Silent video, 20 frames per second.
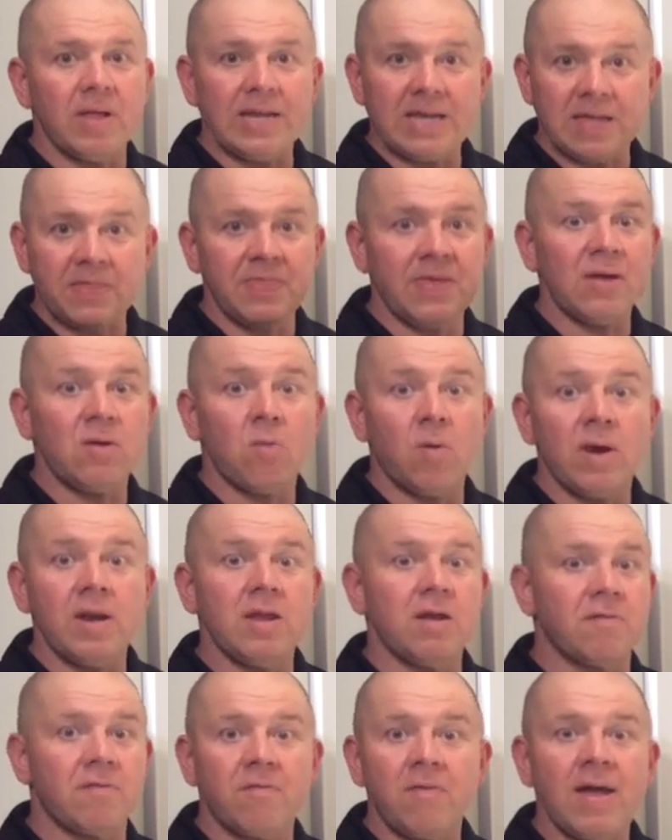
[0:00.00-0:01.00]
and you think one
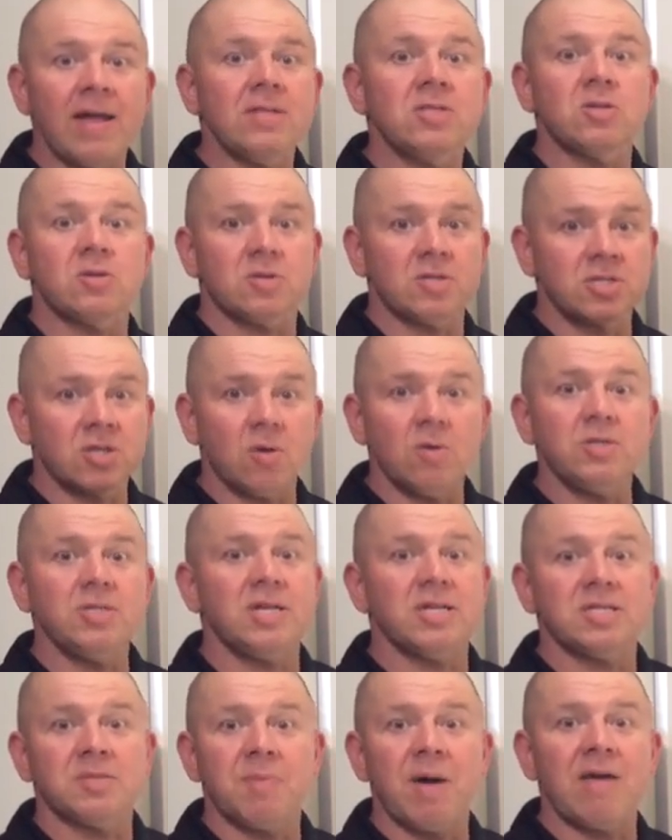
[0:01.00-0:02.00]
of your friends or
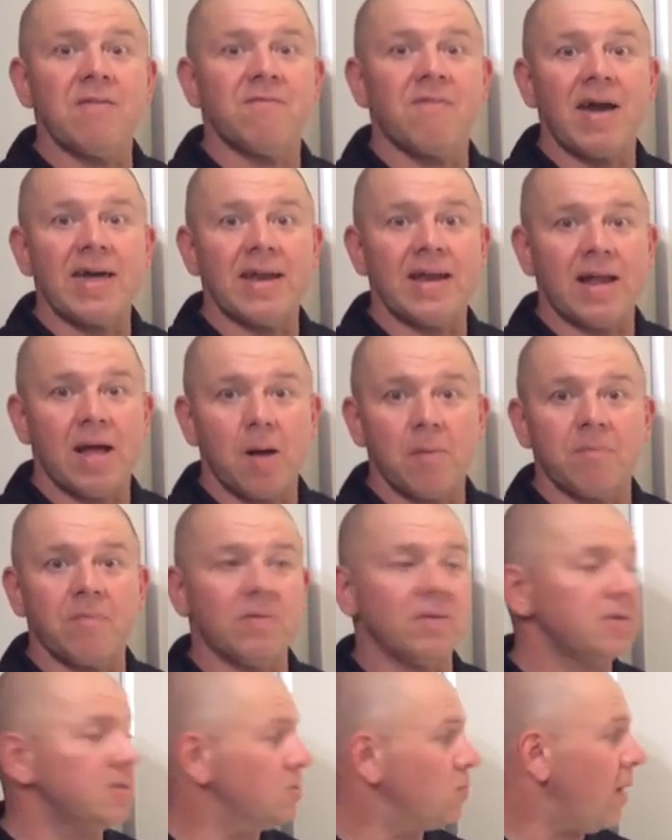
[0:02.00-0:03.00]
associates might find it
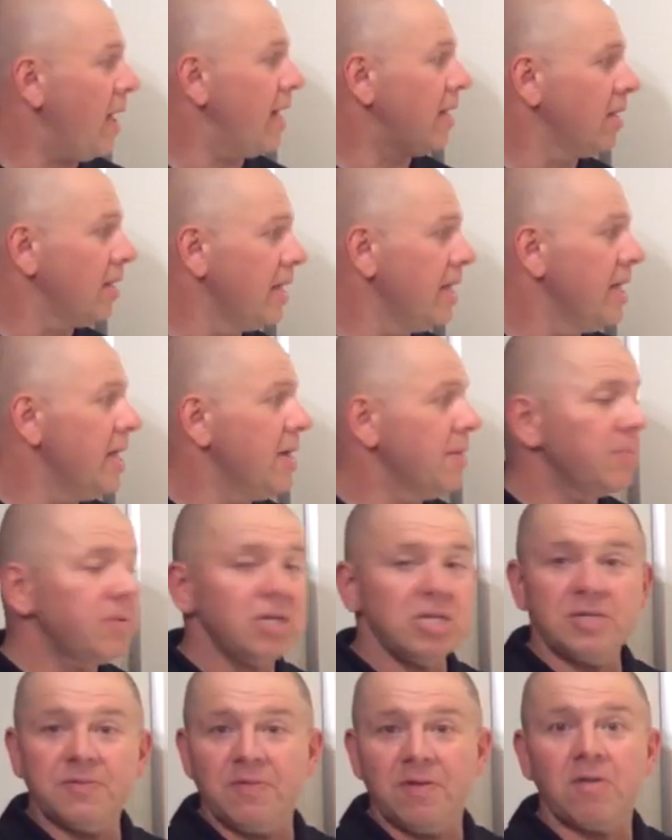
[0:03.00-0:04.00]
helpful as well,
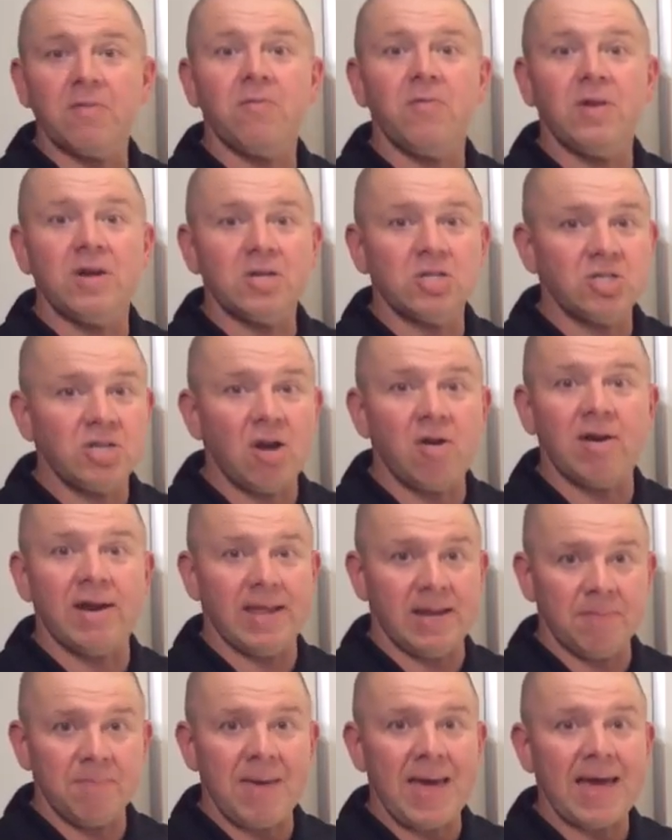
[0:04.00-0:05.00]
please feel free to share it
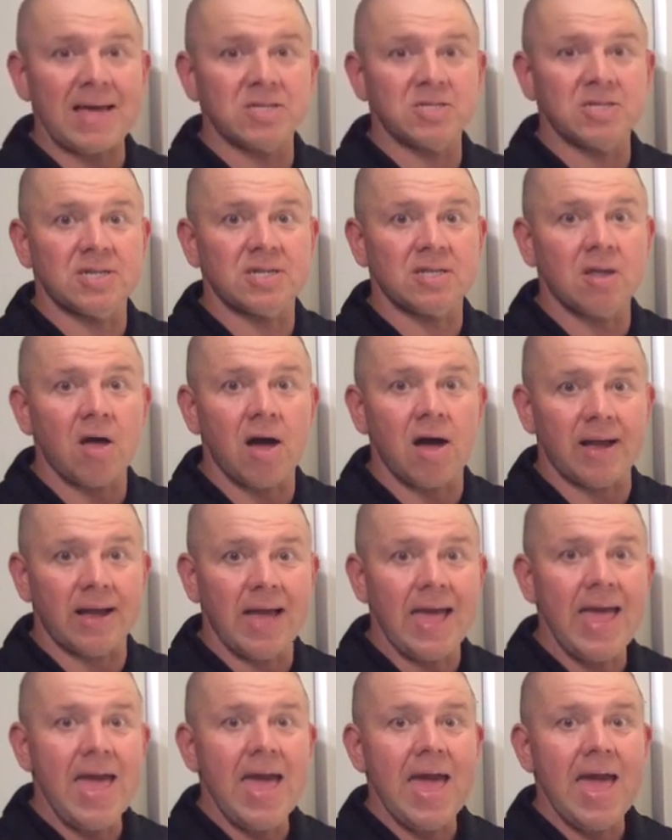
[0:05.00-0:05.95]
and pass it along.